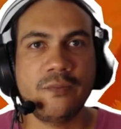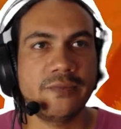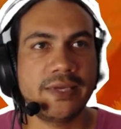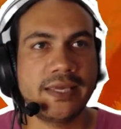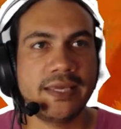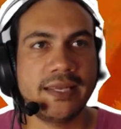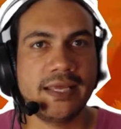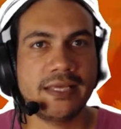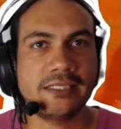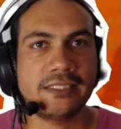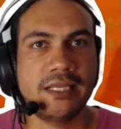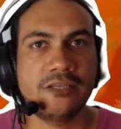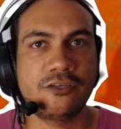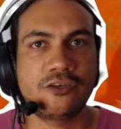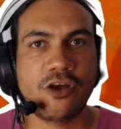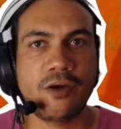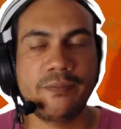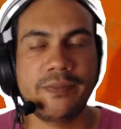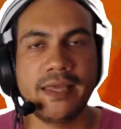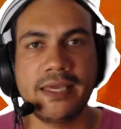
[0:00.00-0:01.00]
can actually
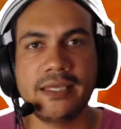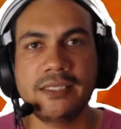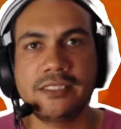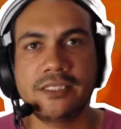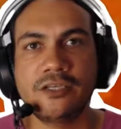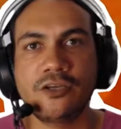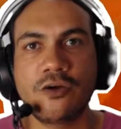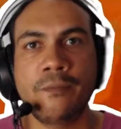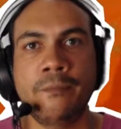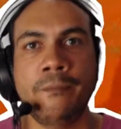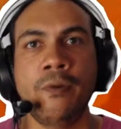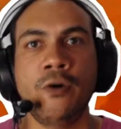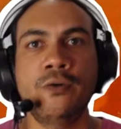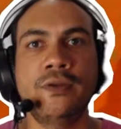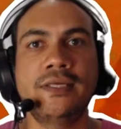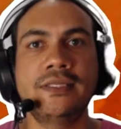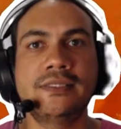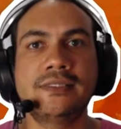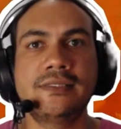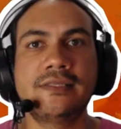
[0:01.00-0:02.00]
drop the engine
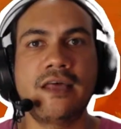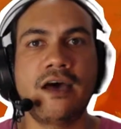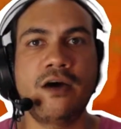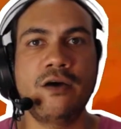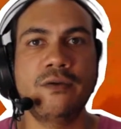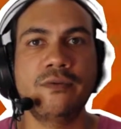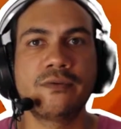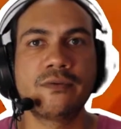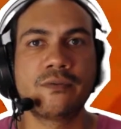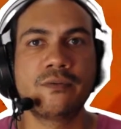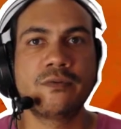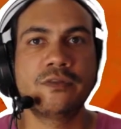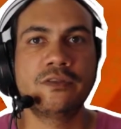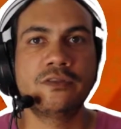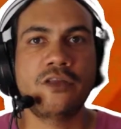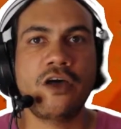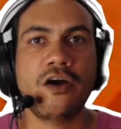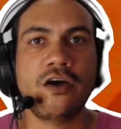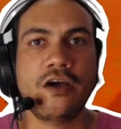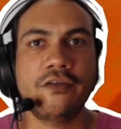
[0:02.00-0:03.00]
components now. We'll
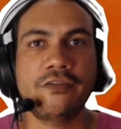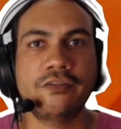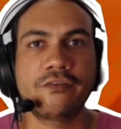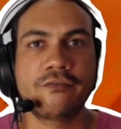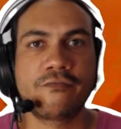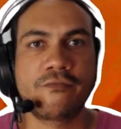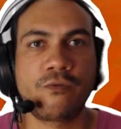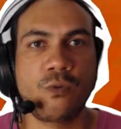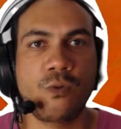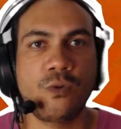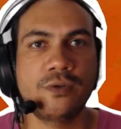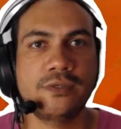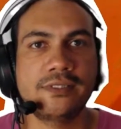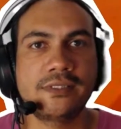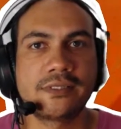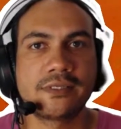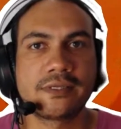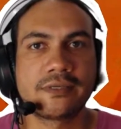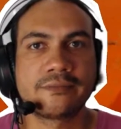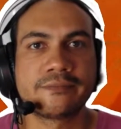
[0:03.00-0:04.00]
knock out the
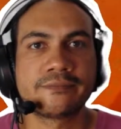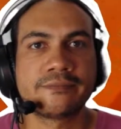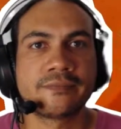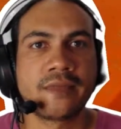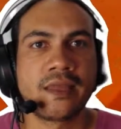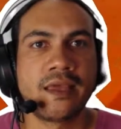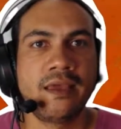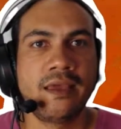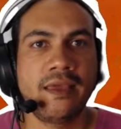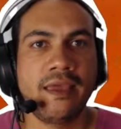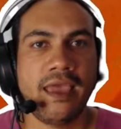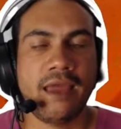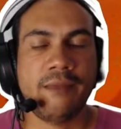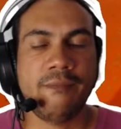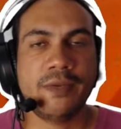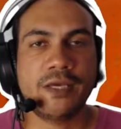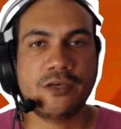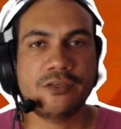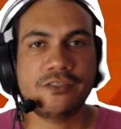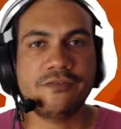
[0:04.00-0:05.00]
floors. And
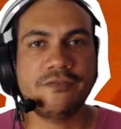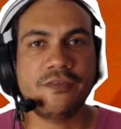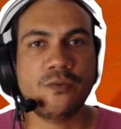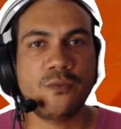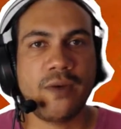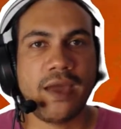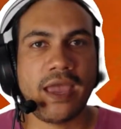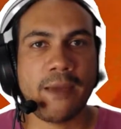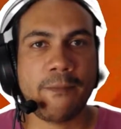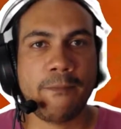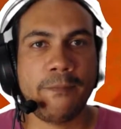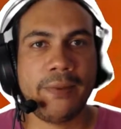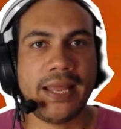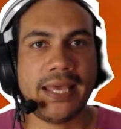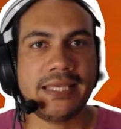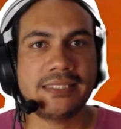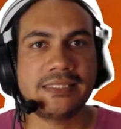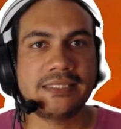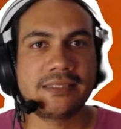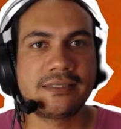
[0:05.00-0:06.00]
because of the way I
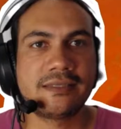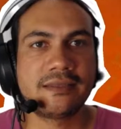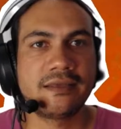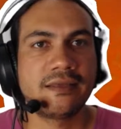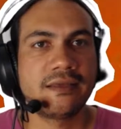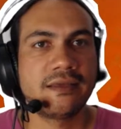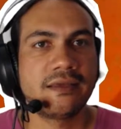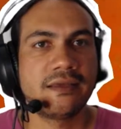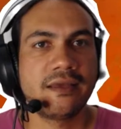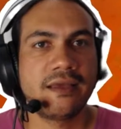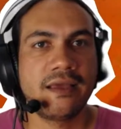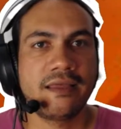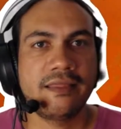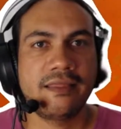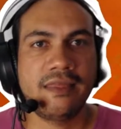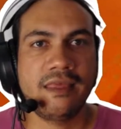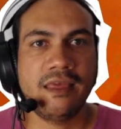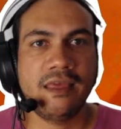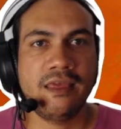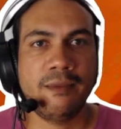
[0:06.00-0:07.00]
placed
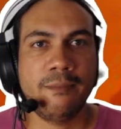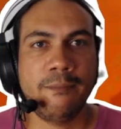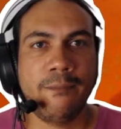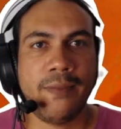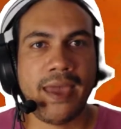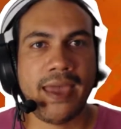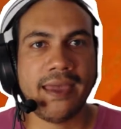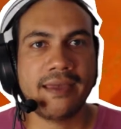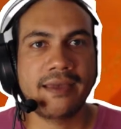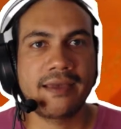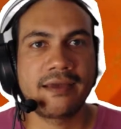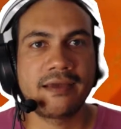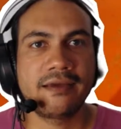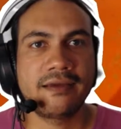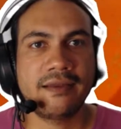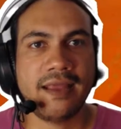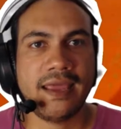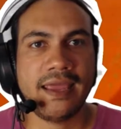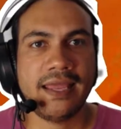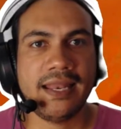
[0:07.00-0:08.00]
the back
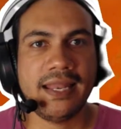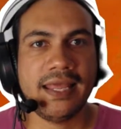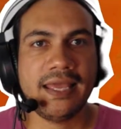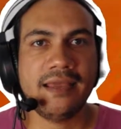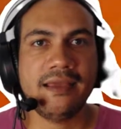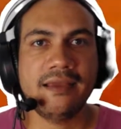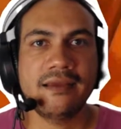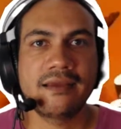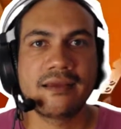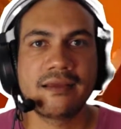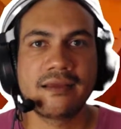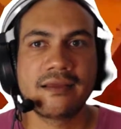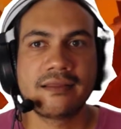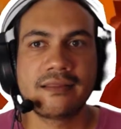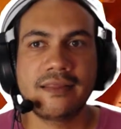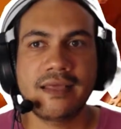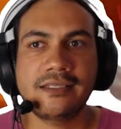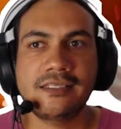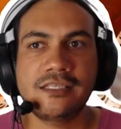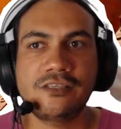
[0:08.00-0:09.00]
railing,
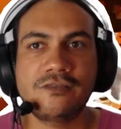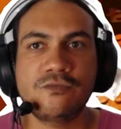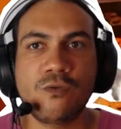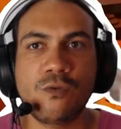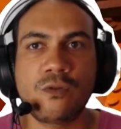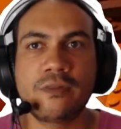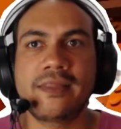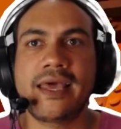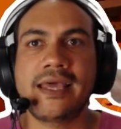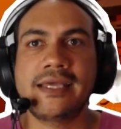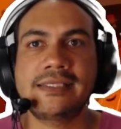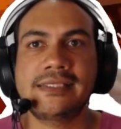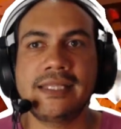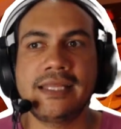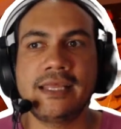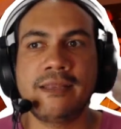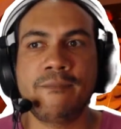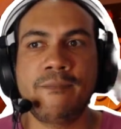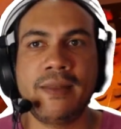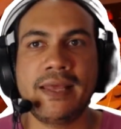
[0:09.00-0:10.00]
they just fall
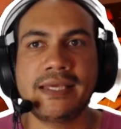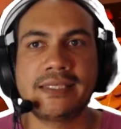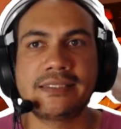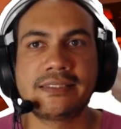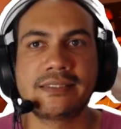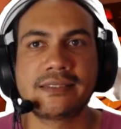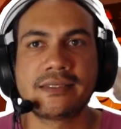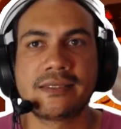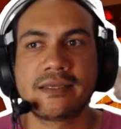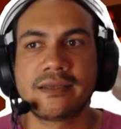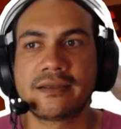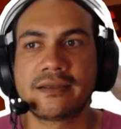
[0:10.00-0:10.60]
nicely in place.